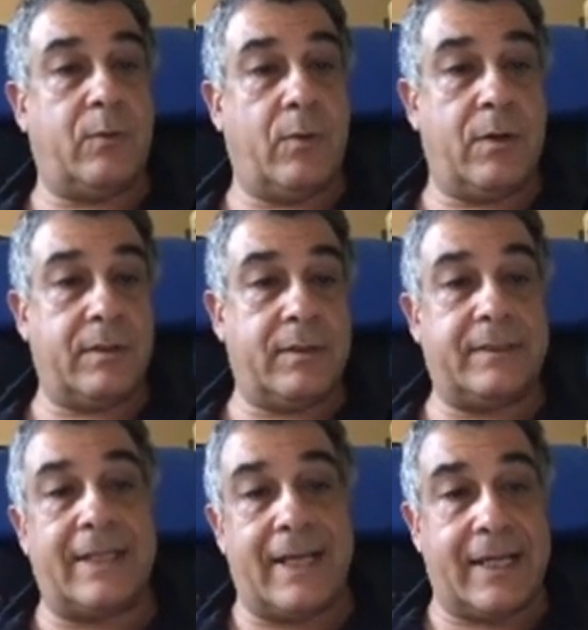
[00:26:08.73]
work
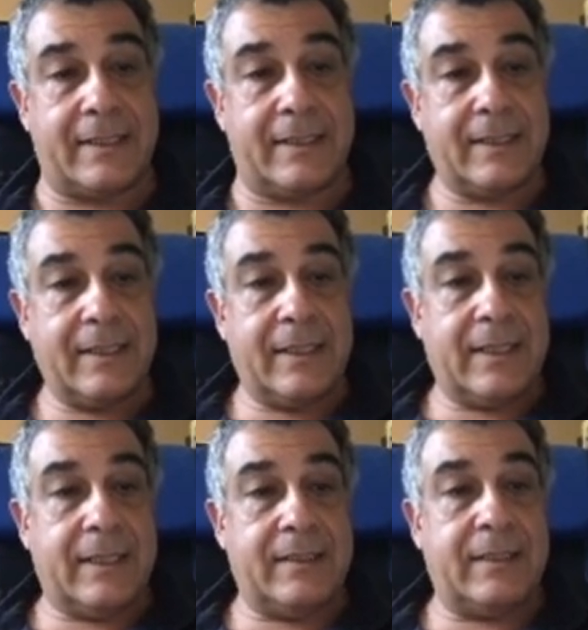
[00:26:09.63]
done
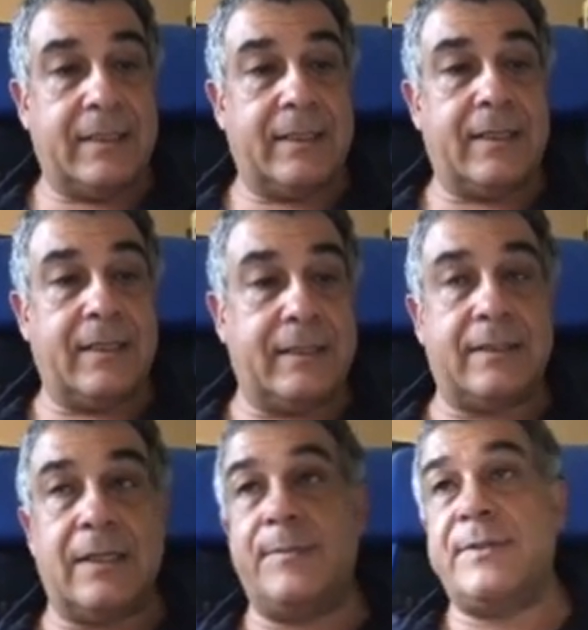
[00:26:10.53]
and the heat
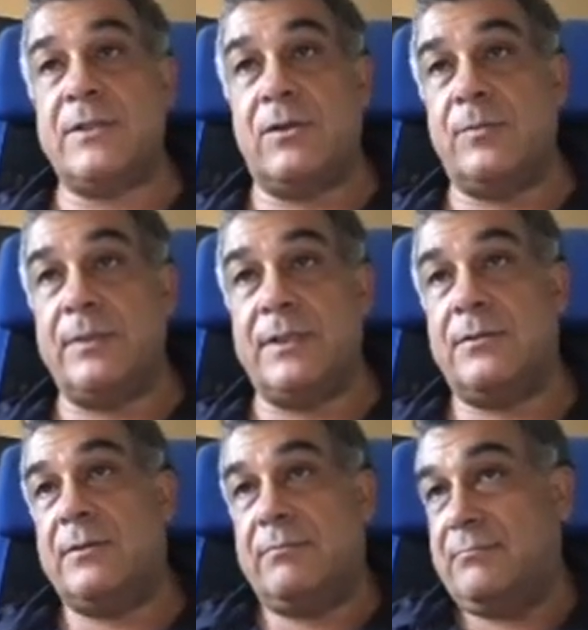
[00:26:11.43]
absorbed.
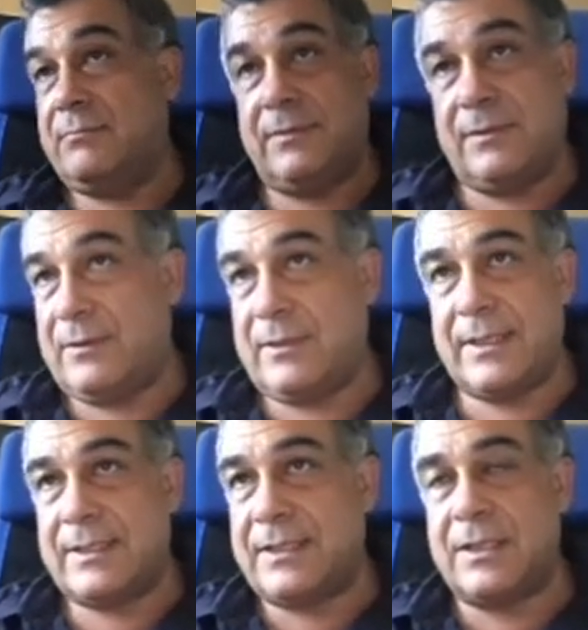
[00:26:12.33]
So
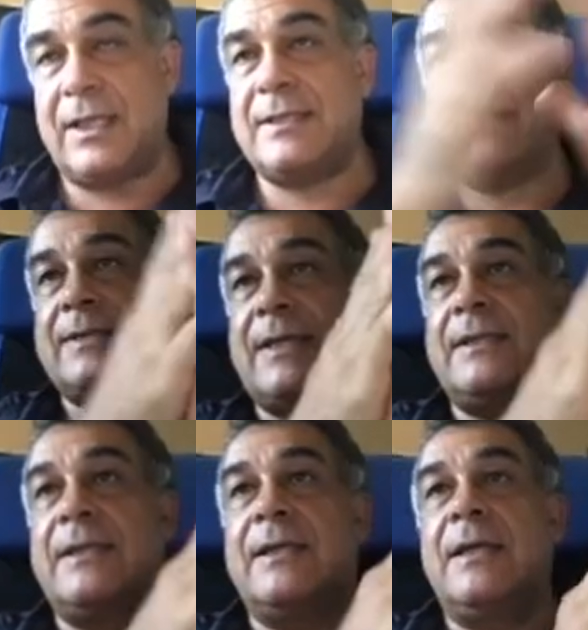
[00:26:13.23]
essentially, as I said,